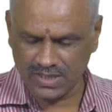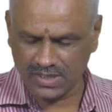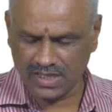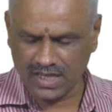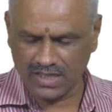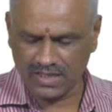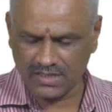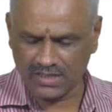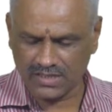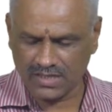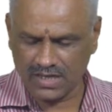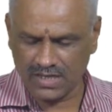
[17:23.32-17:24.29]
then this
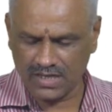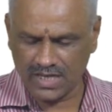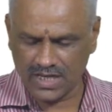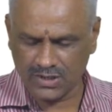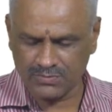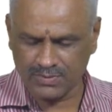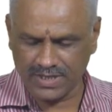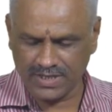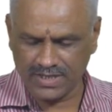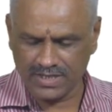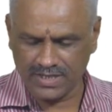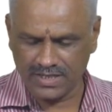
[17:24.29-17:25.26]
is called HP
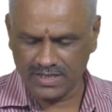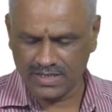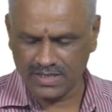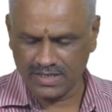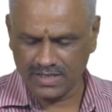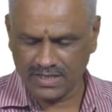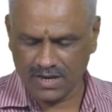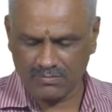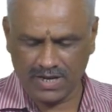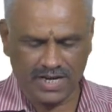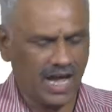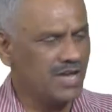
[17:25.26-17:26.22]

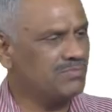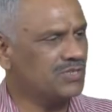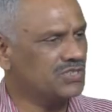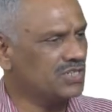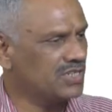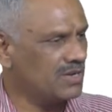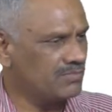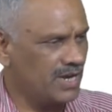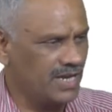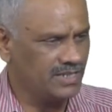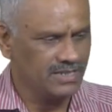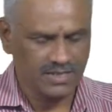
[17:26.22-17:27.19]
turbine, high pressure turbine,